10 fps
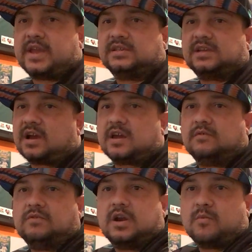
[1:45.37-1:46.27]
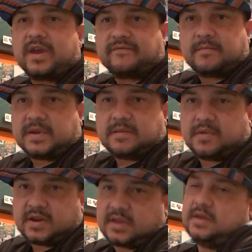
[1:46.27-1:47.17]
He's not going to run away from
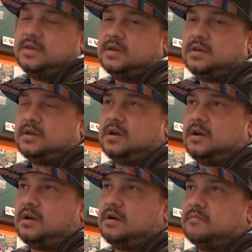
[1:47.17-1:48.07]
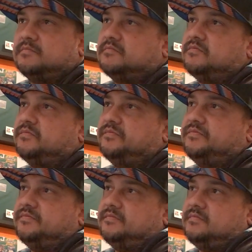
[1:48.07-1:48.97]
anybody. Um,
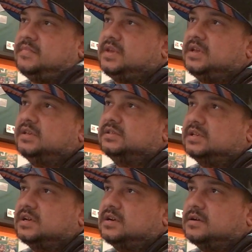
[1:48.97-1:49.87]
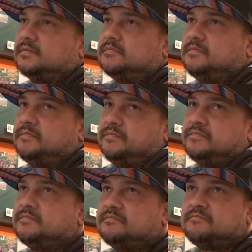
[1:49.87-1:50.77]
he's a
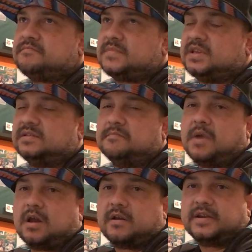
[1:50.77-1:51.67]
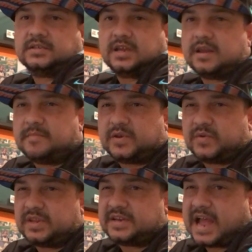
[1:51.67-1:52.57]
he's a mutter. He's an in
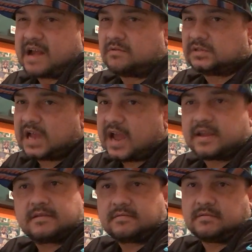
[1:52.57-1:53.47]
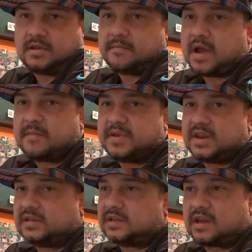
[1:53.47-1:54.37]
between the tackles guy, in my
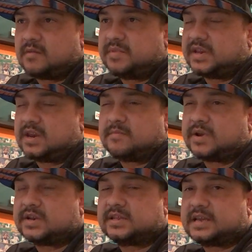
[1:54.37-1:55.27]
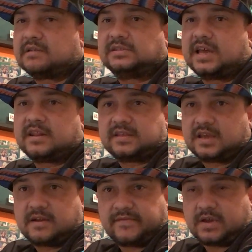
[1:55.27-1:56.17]
opinion. He's not going to beat anybody to the outside in the
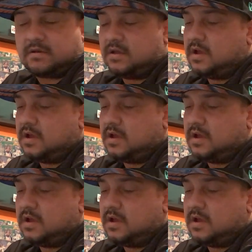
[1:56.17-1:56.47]
NFL.